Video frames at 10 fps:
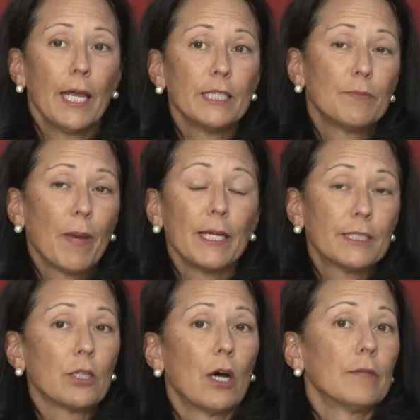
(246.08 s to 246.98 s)
is
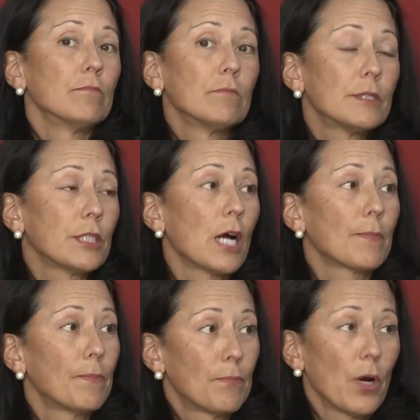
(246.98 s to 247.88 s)
based on
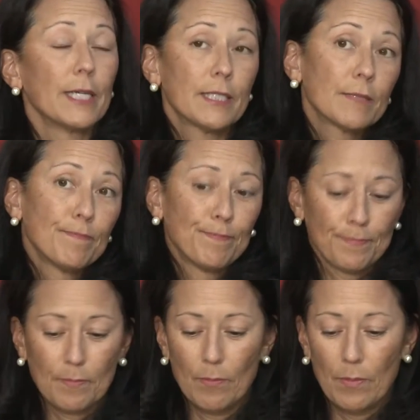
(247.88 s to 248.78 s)
stock price,
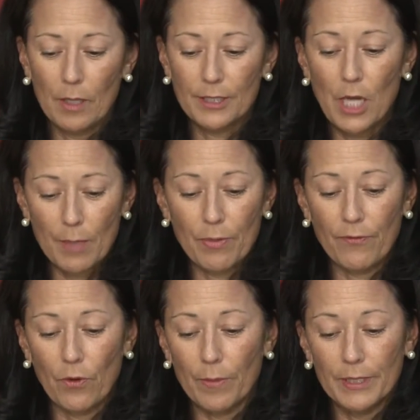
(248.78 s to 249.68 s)
stock
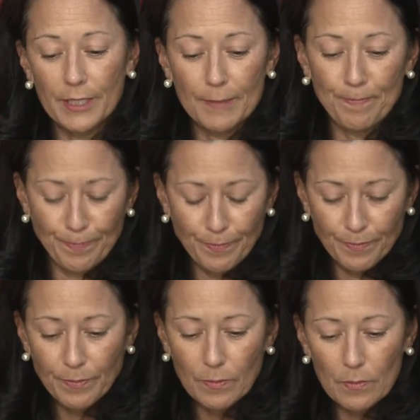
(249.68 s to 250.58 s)
performance.
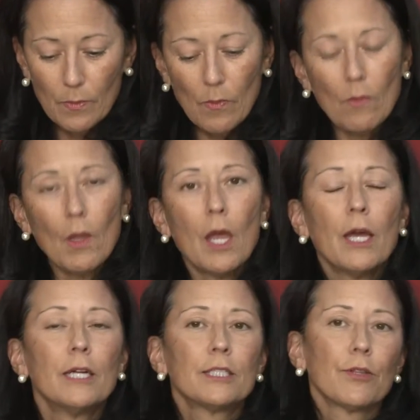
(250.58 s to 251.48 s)

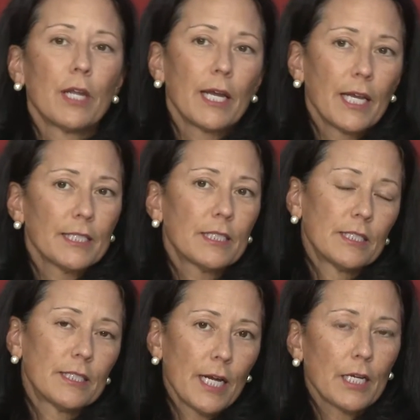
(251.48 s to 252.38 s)
So then I guess the
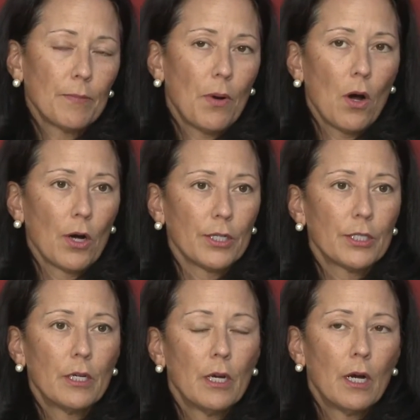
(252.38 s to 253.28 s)
second
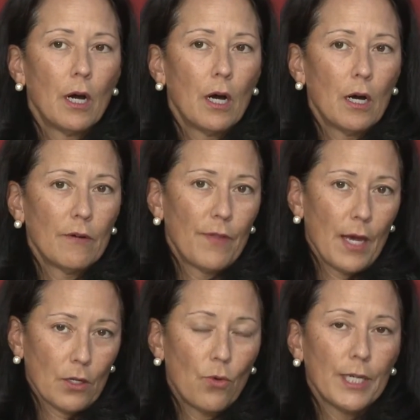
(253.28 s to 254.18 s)
part of
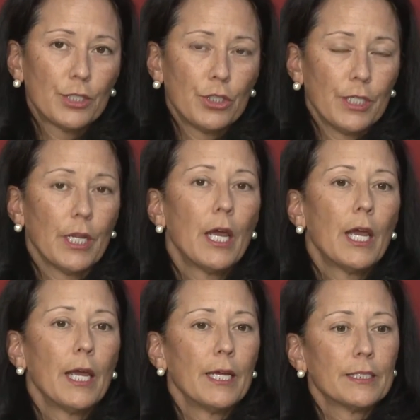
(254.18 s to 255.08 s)
that question
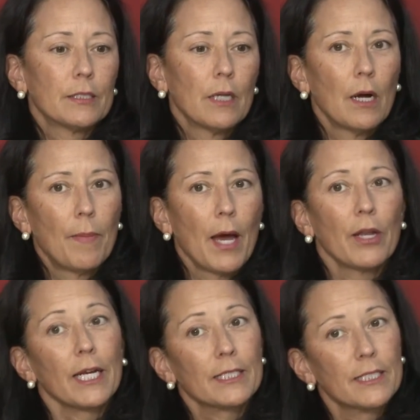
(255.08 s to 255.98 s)
is
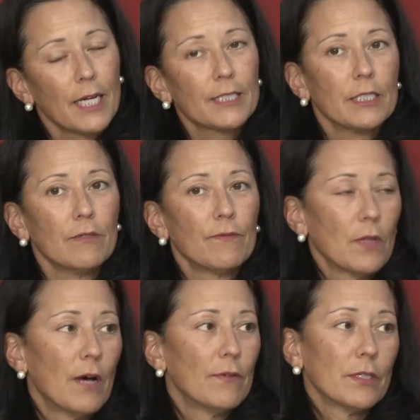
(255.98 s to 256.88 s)
about excessive
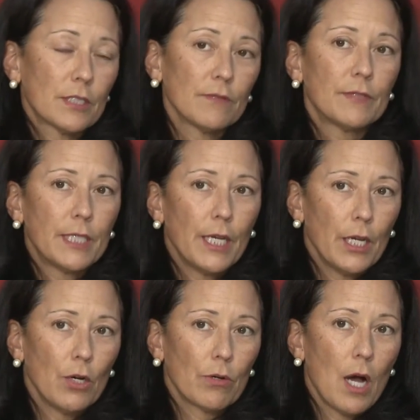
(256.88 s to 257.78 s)
levels of
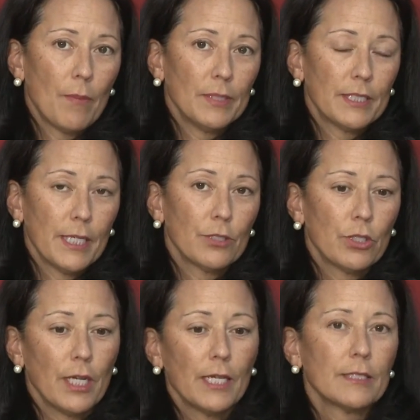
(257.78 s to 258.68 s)
CEO
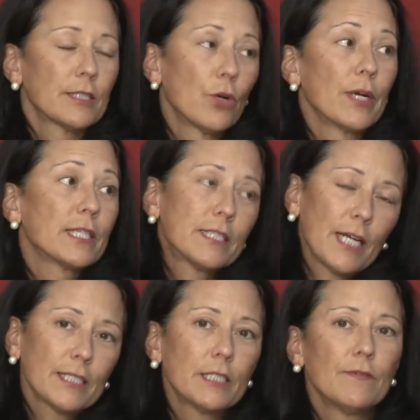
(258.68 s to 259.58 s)
compensation. And so
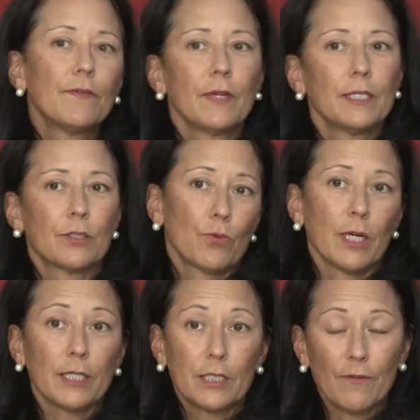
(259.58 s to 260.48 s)
excessive is a
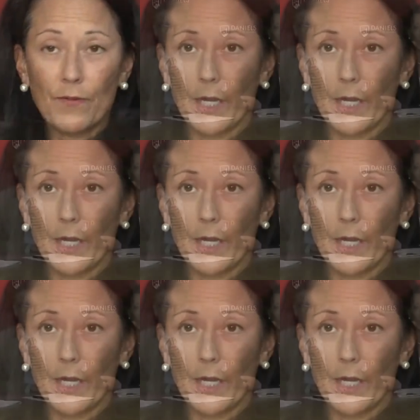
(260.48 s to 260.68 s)
relative